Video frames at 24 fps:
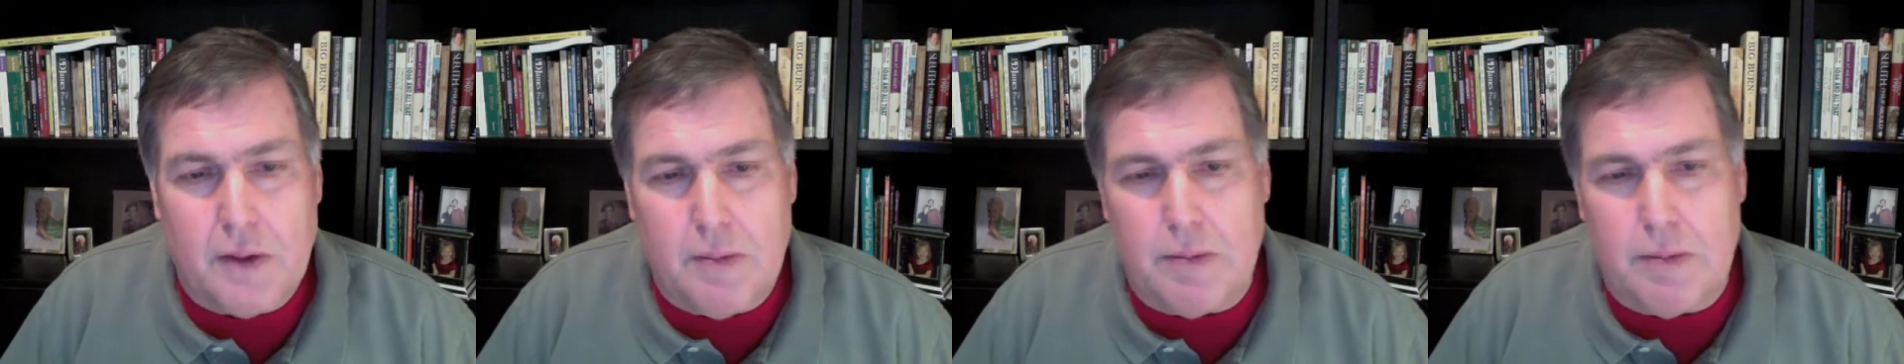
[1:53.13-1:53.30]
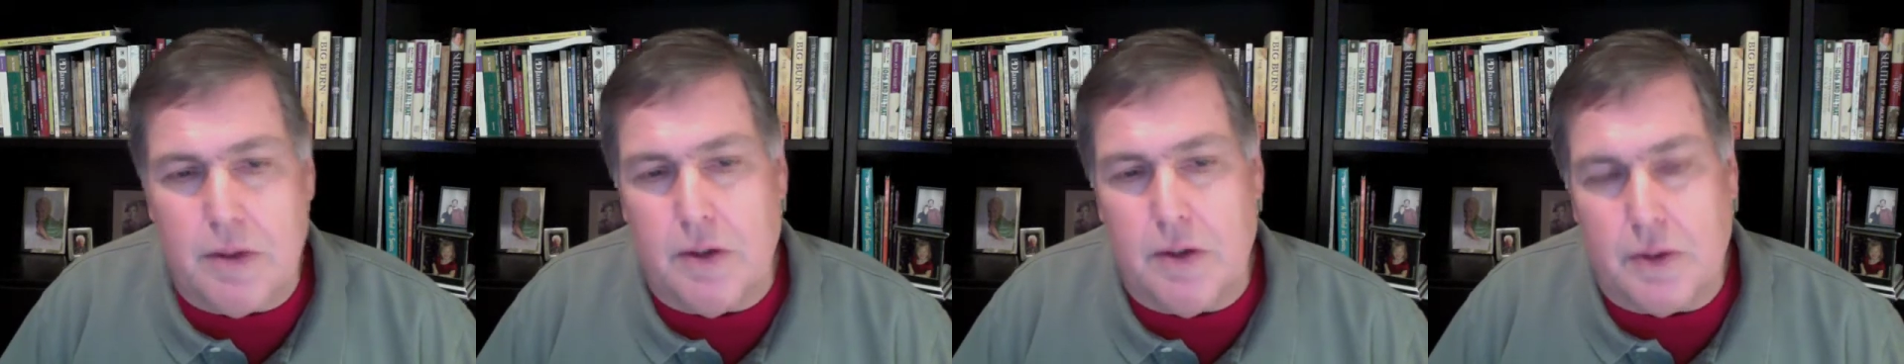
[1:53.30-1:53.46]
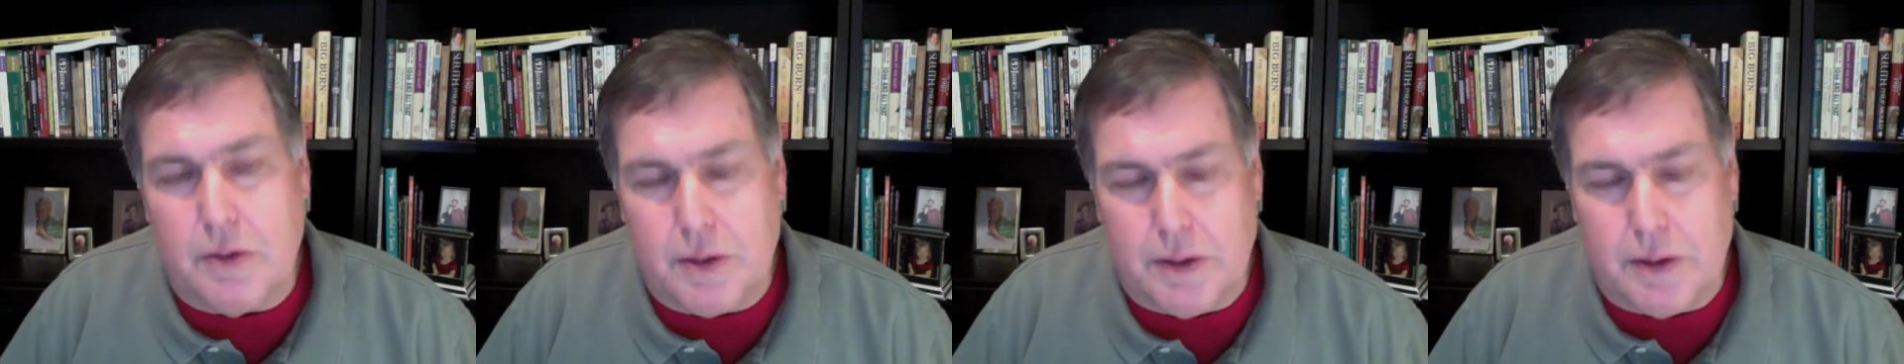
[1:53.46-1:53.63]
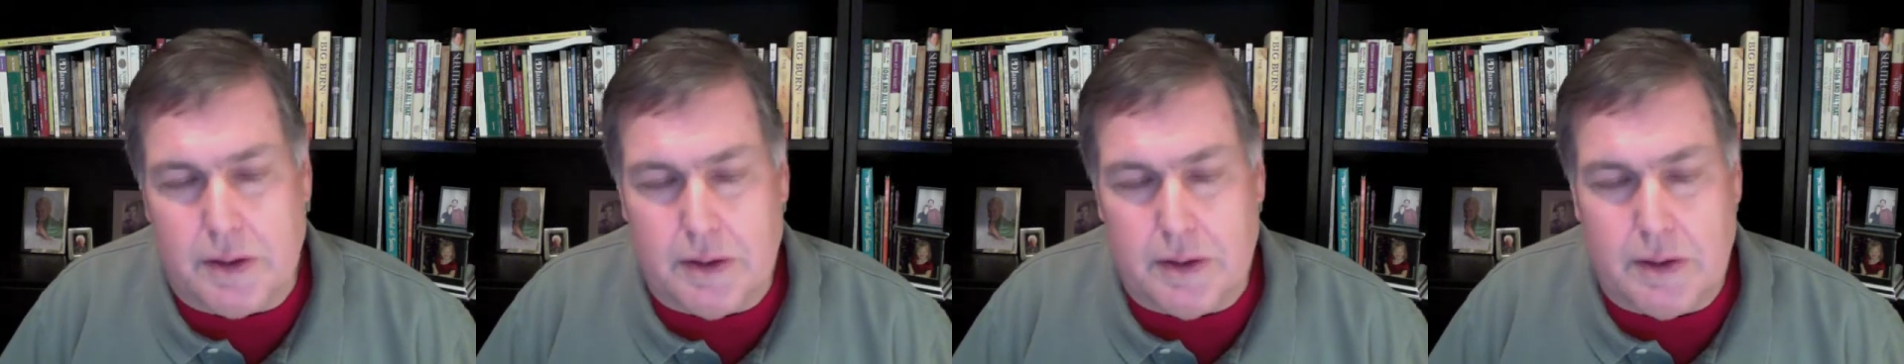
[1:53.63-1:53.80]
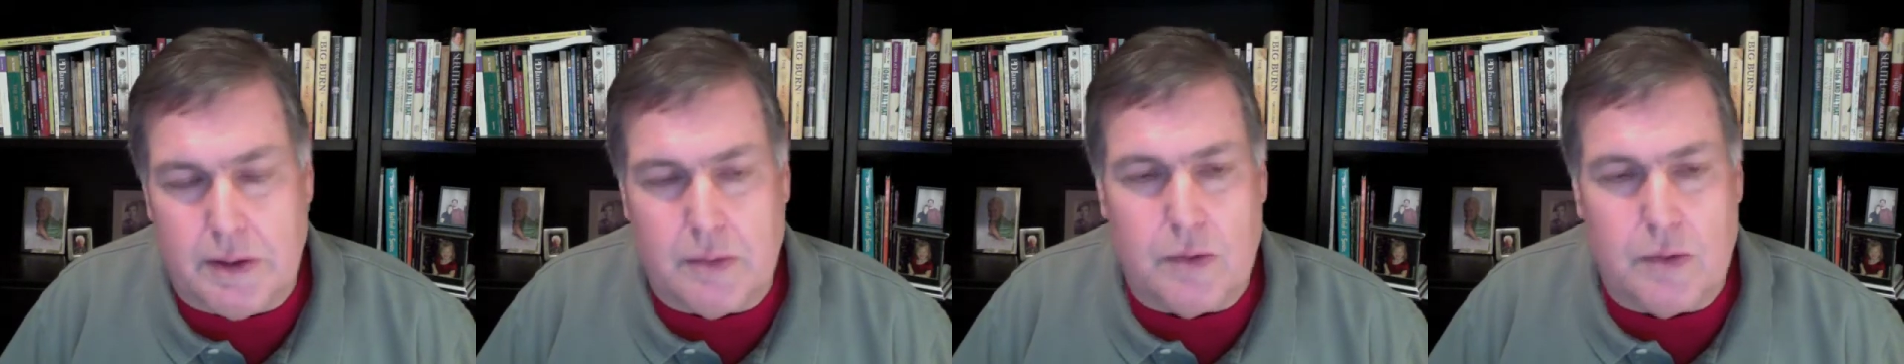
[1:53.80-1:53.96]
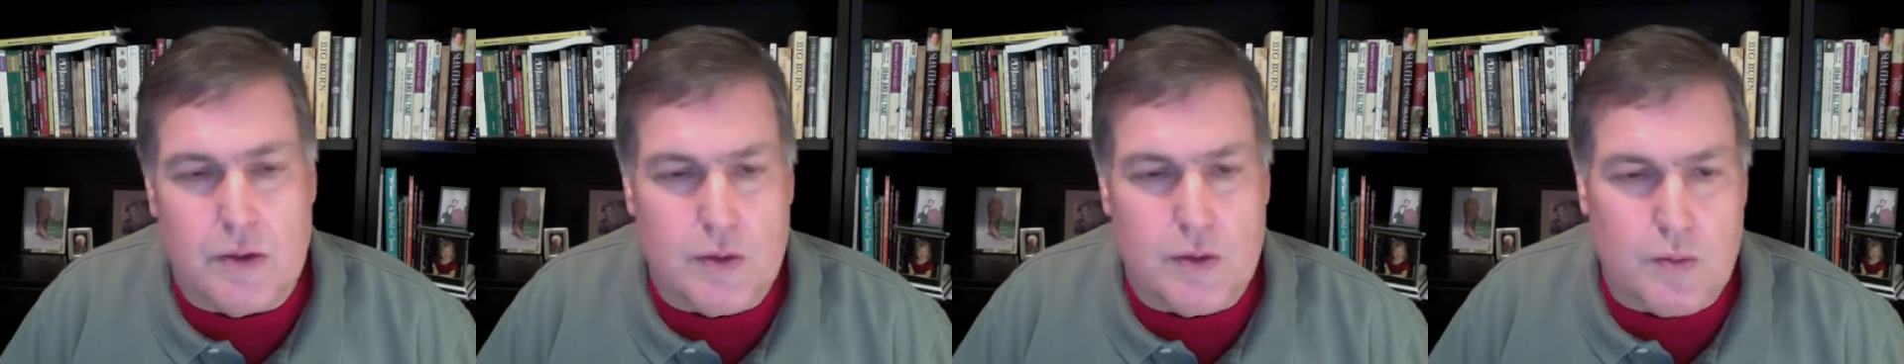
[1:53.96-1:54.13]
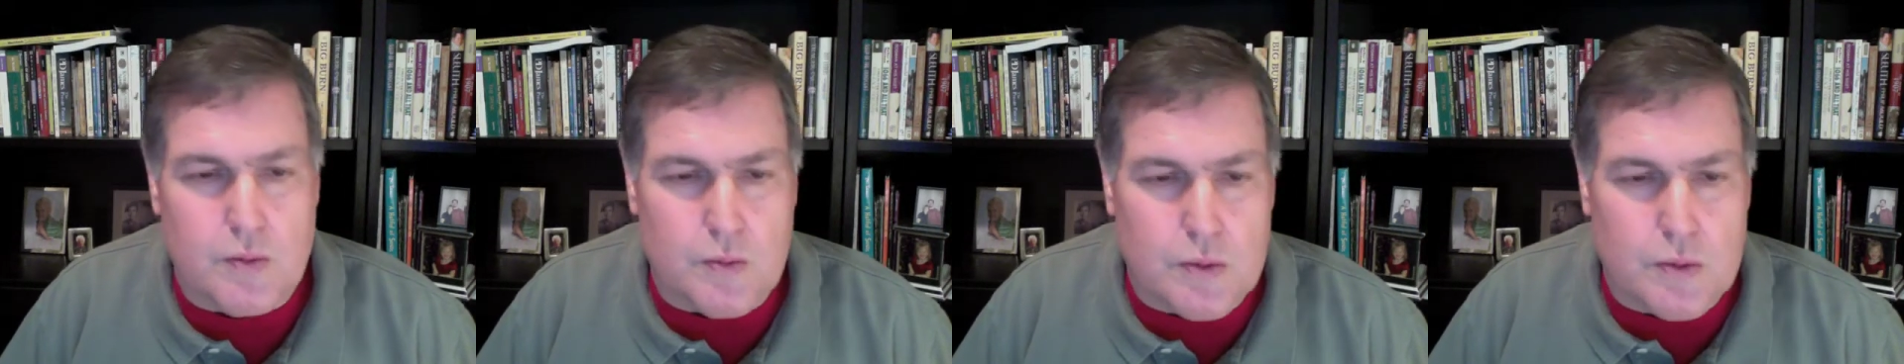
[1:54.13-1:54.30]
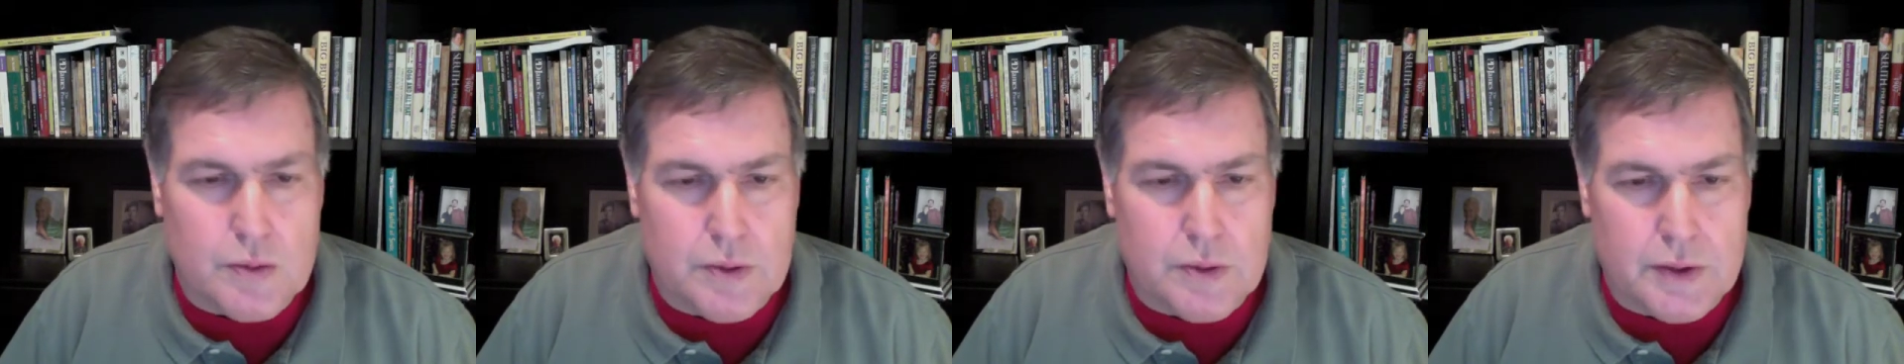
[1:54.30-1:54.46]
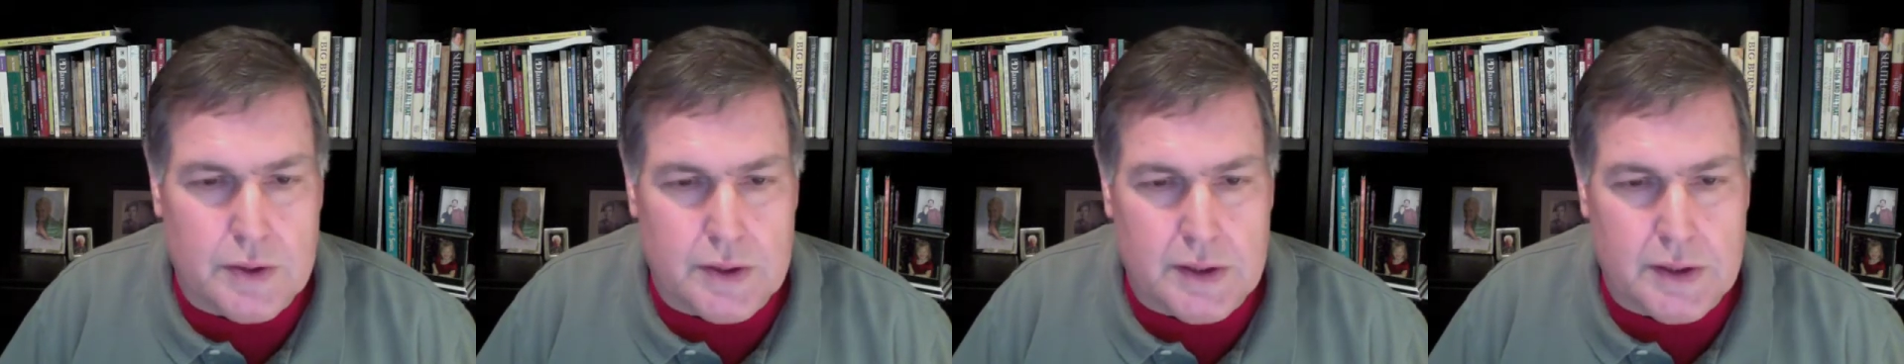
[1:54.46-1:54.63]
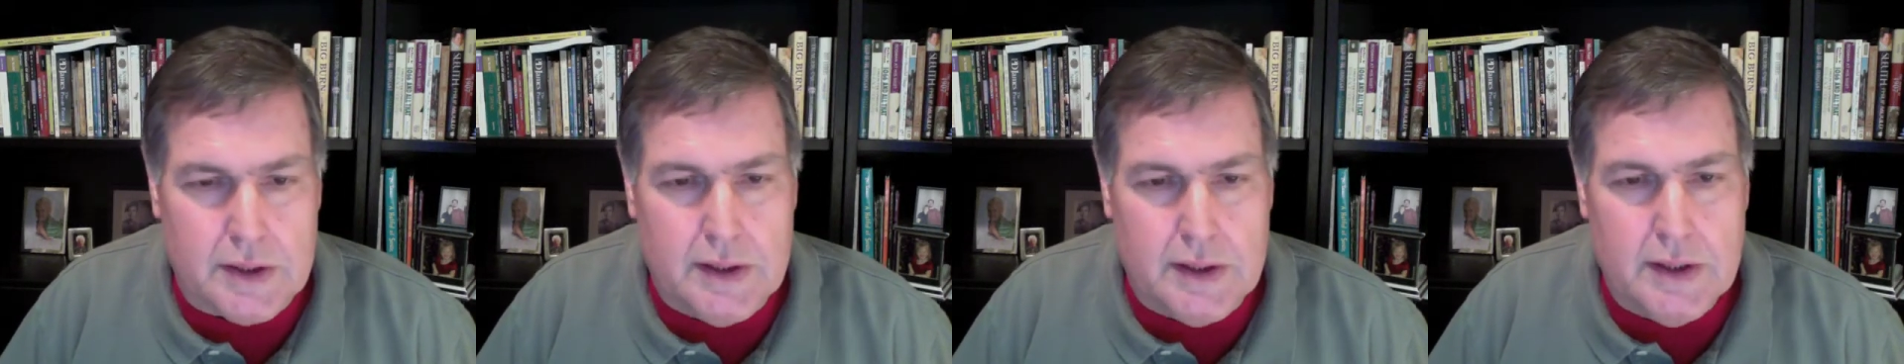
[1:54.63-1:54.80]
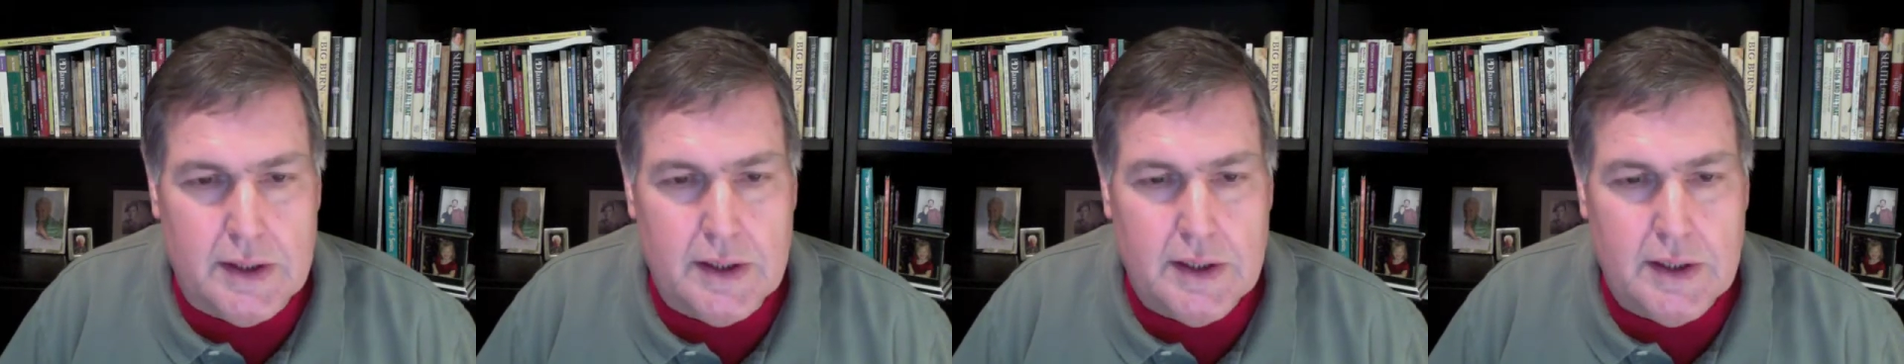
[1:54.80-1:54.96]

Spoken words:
broken, was wounded,